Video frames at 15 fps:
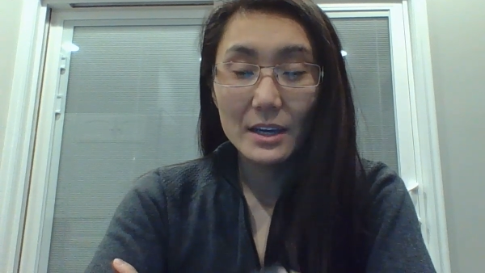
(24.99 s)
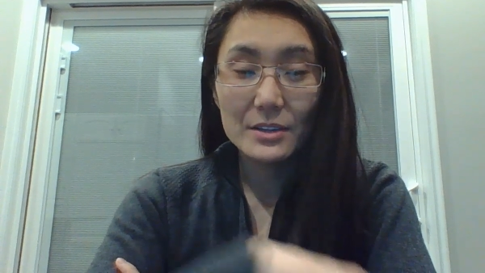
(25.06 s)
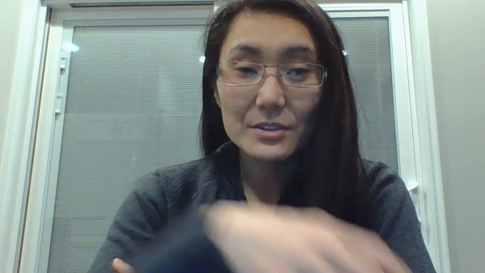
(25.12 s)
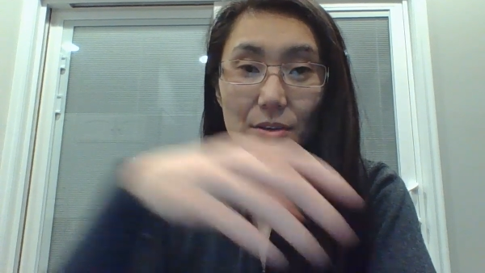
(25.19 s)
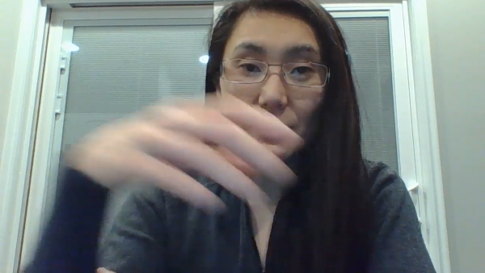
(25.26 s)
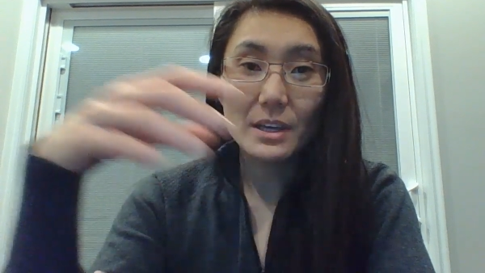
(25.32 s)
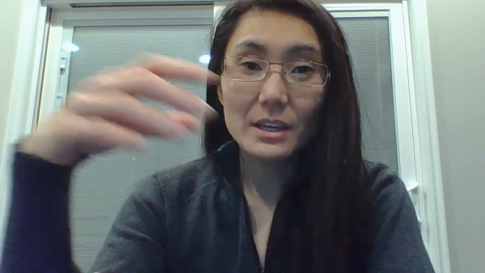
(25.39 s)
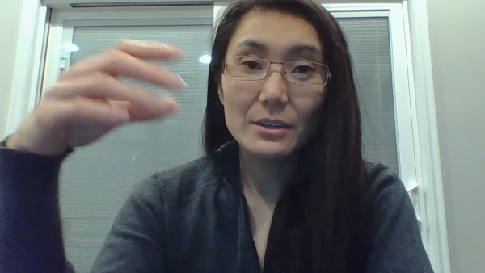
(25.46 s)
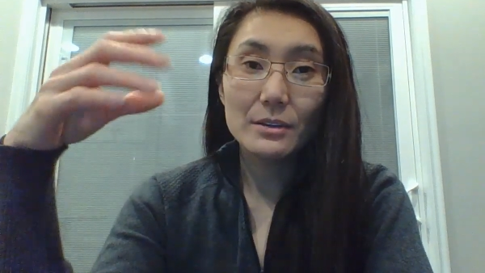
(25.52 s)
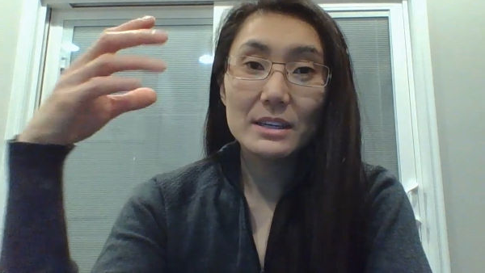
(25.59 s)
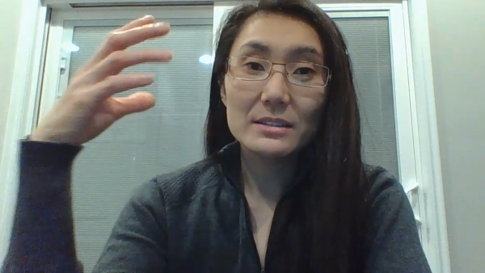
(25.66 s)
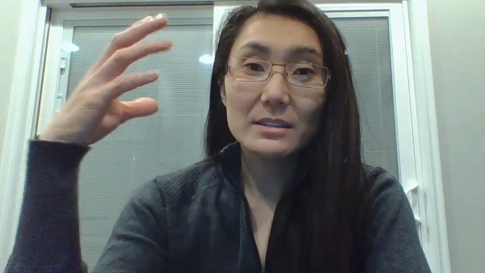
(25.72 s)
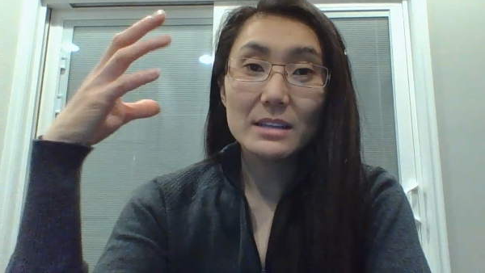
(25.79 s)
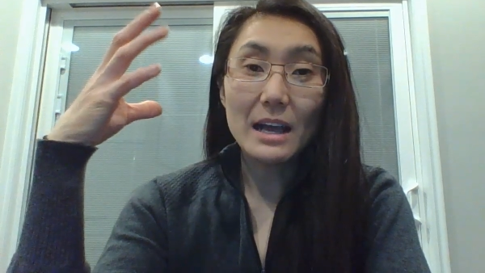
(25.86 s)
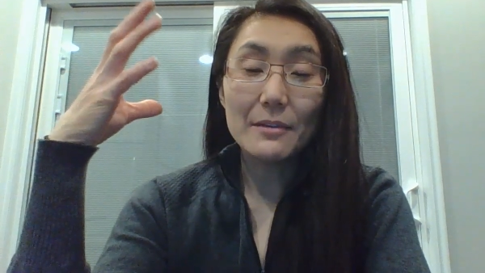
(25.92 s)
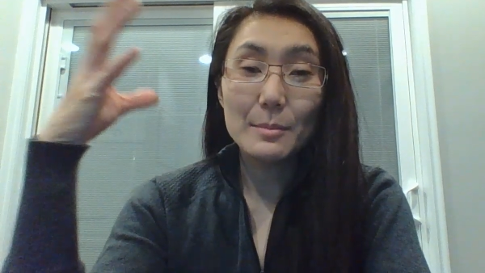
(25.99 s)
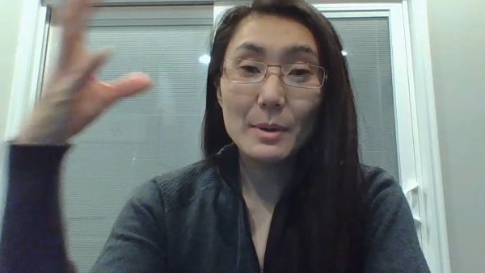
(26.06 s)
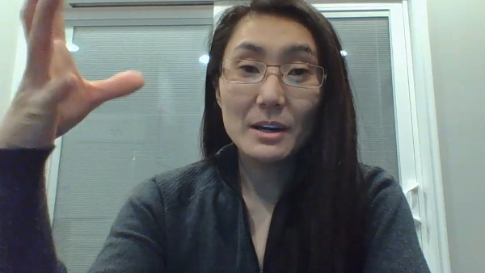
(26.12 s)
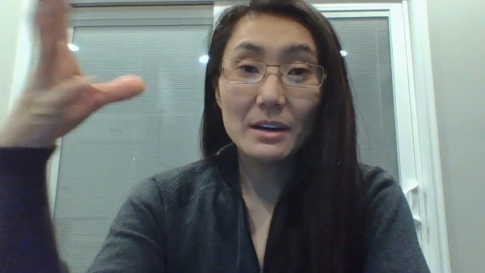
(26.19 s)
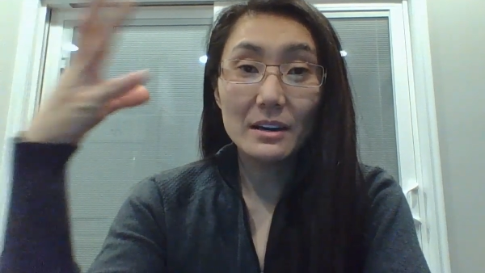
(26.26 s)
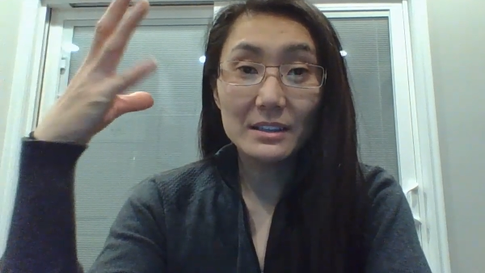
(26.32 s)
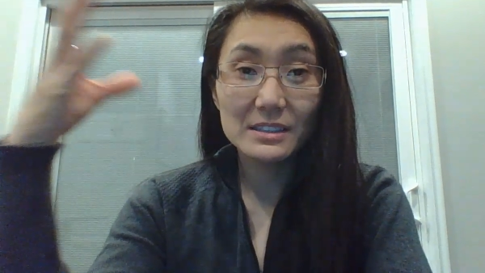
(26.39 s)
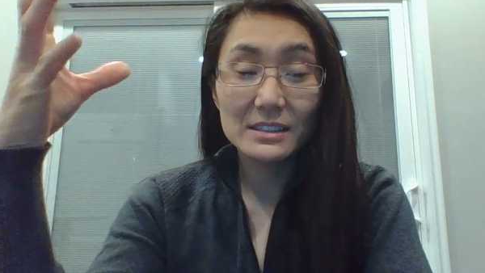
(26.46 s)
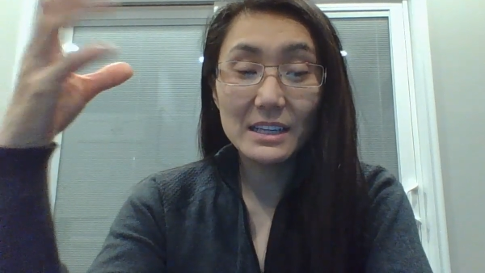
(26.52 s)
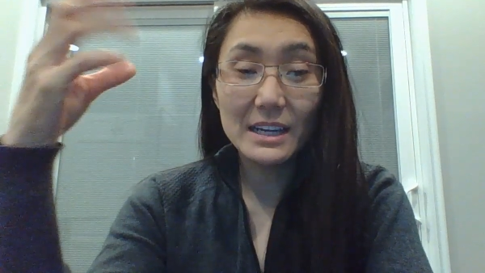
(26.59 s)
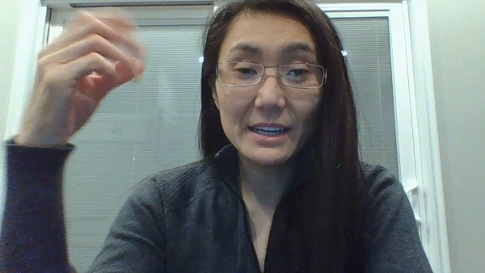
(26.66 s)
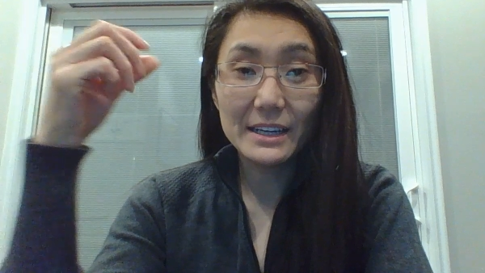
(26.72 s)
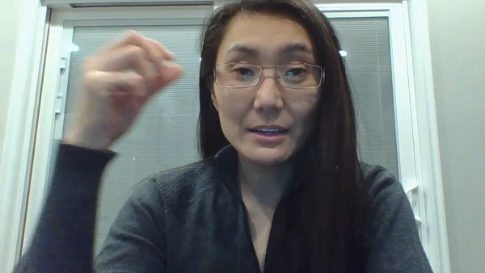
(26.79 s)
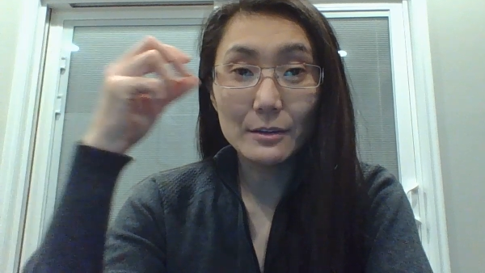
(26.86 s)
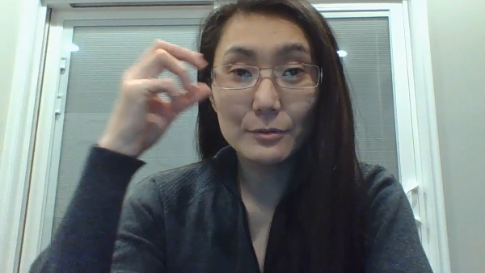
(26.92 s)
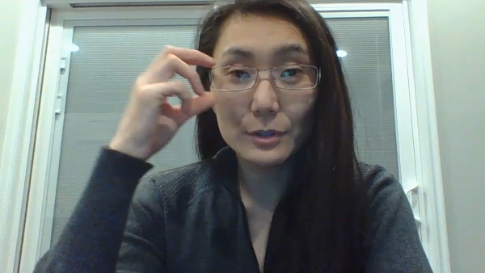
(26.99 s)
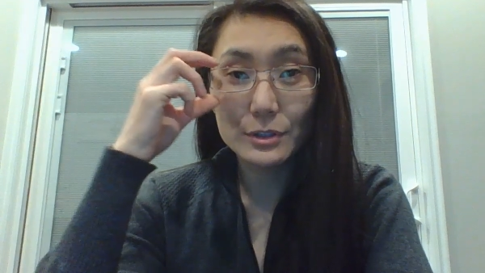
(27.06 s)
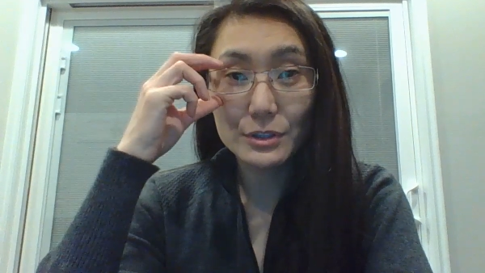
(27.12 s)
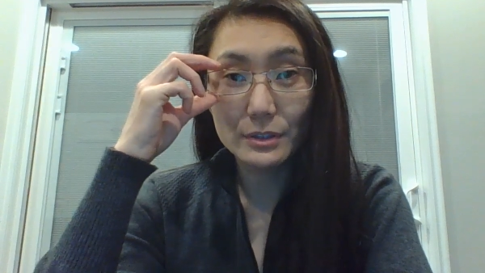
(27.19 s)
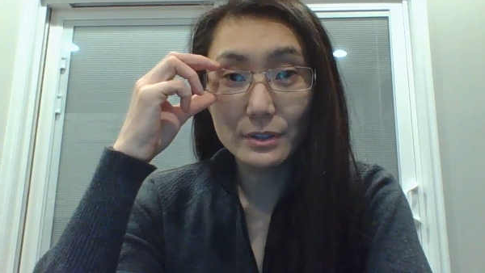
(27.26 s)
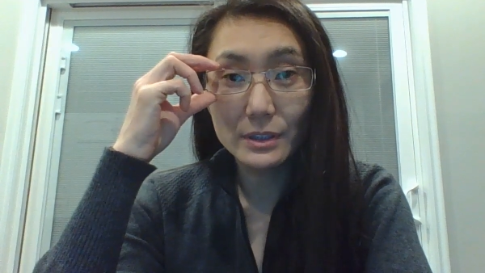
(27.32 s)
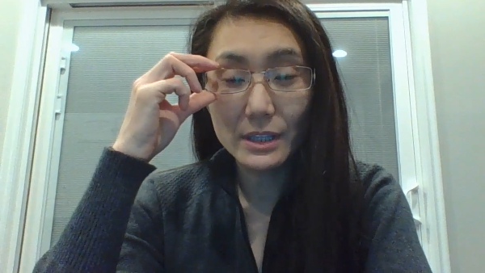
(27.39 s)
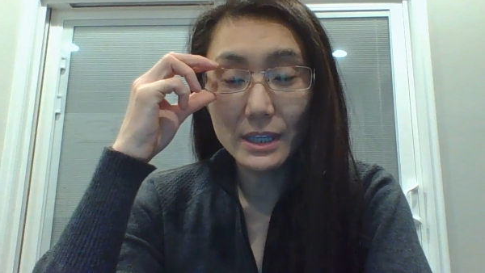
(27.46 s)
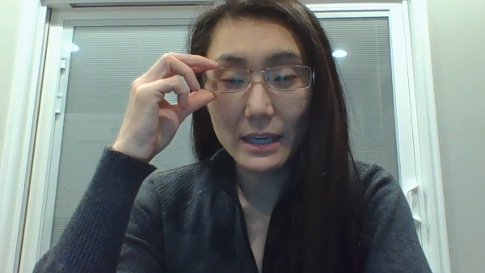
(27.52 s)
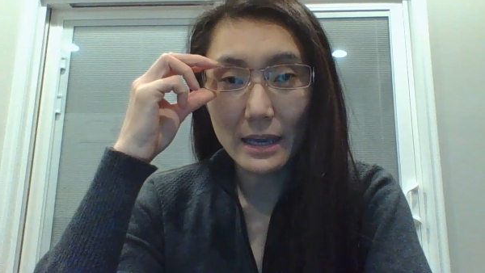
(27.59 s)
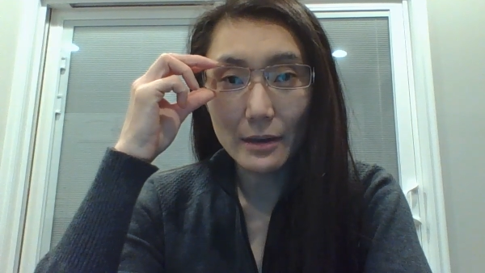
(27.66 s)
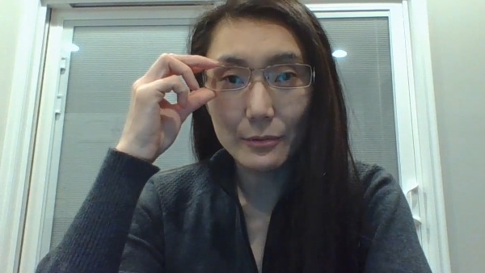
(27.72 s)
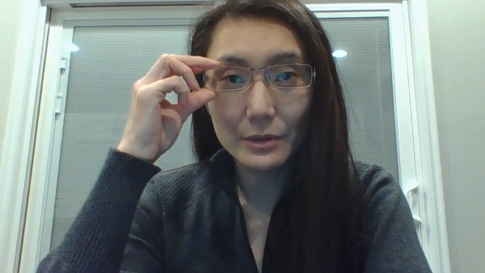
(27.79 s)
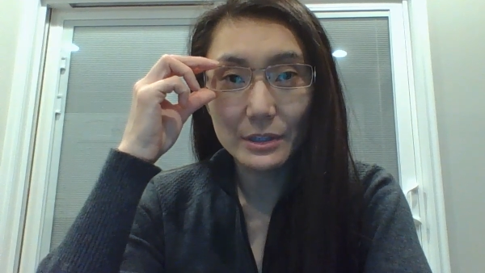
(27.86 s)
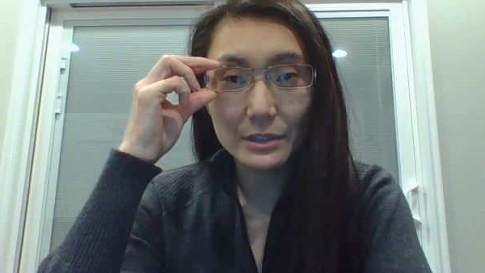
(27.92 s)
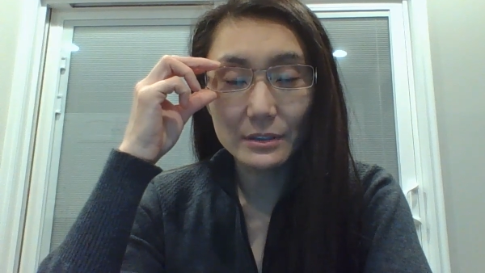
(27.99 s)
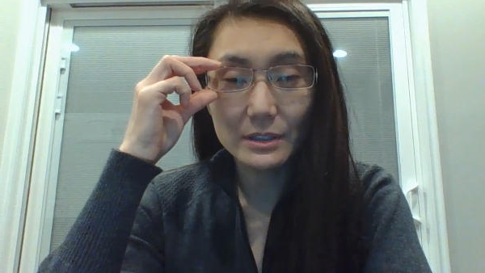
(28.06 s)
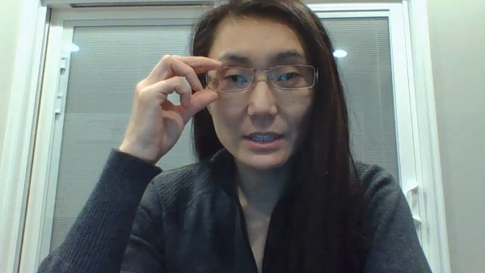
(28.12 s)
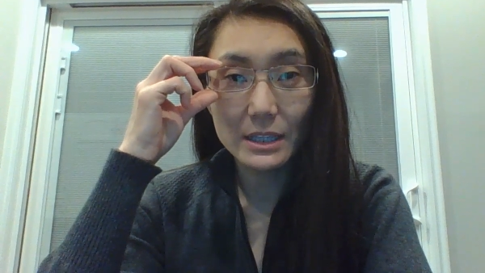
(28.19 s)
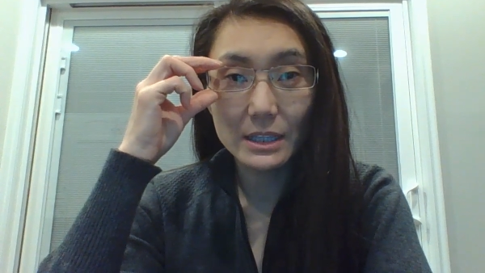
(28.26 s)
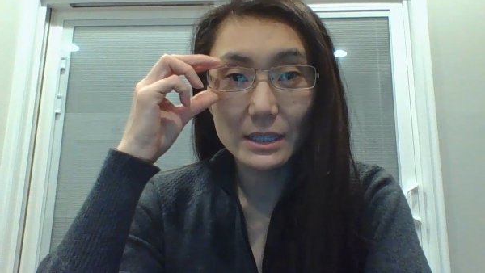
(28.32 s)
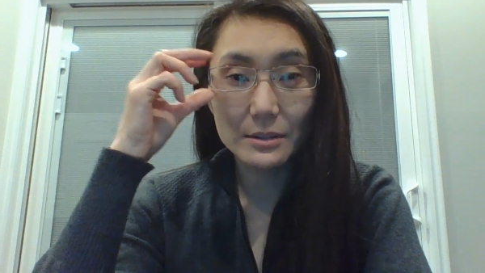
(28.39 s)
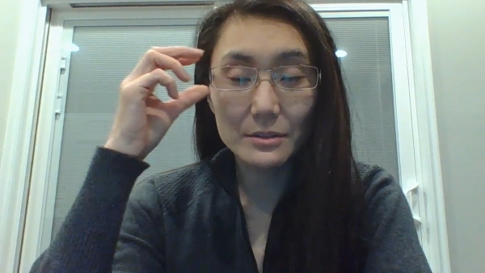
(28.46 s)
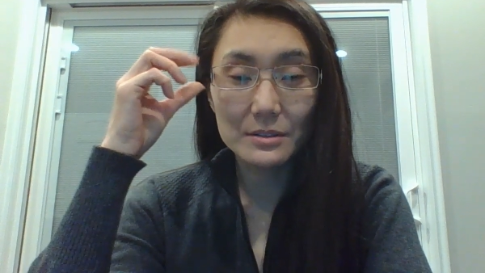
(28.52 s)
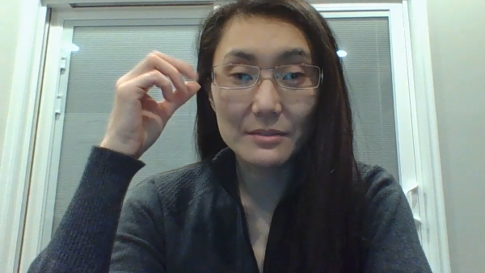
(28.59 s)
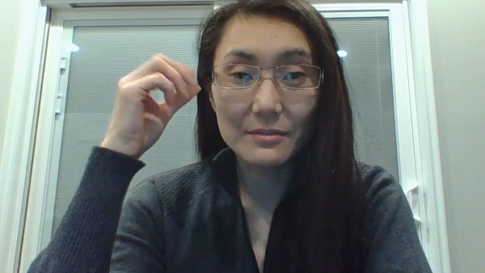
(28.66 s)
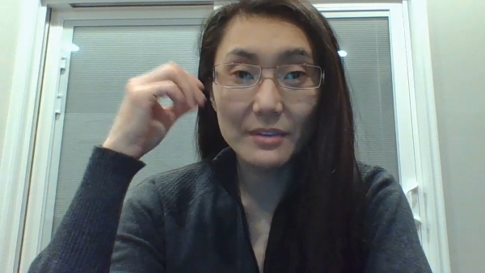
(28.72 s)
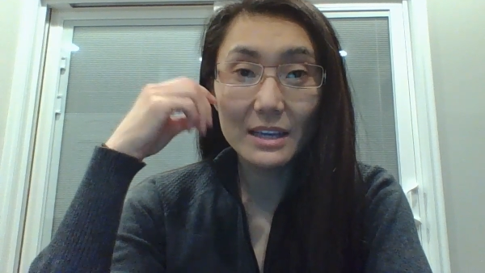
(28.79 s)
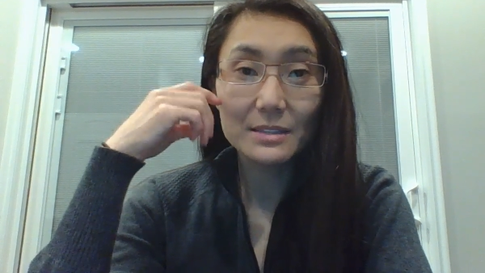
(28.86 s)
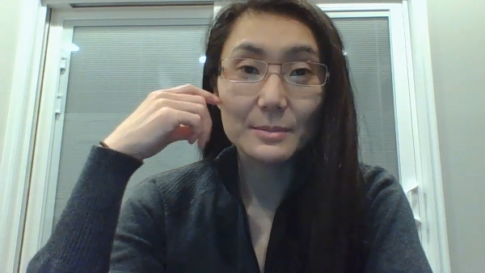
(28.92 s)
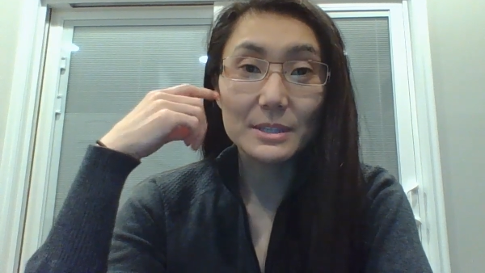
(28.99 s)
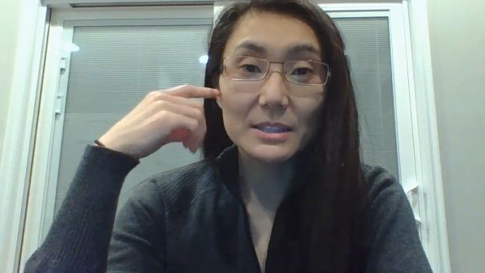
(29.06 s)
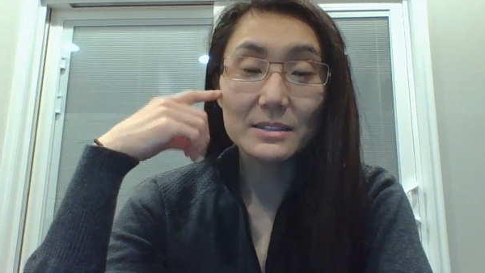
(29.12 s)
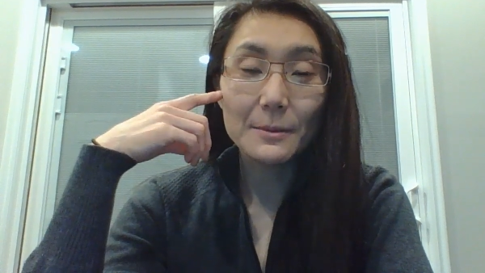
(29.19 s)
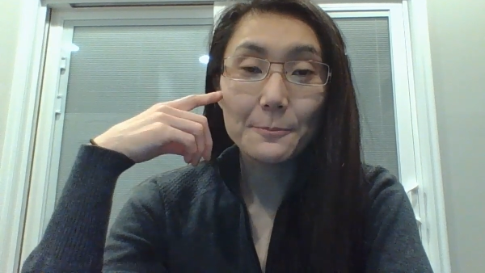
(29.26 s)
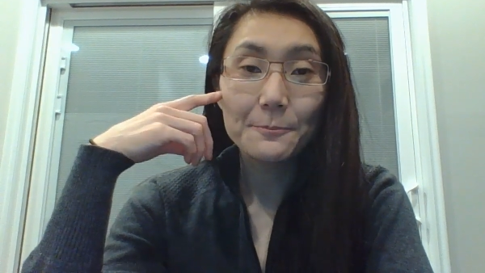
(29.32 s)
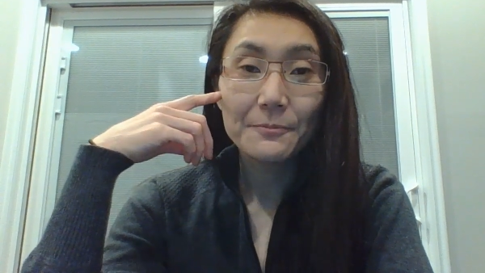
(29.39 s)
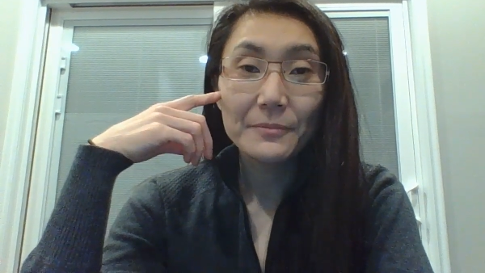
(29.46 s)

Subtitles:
so that you guys have a better understanding of what you're looking at when you're looking at those investments.